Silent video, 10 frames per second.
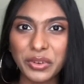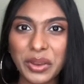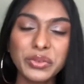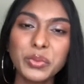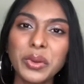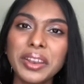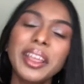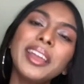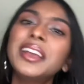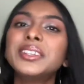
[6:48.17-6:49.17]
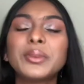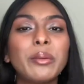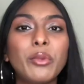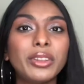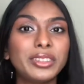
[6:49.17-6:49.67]
everyone. So I
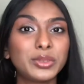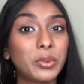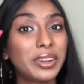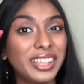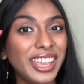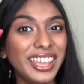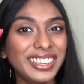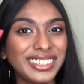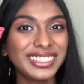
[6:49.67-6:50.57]
bought this one again.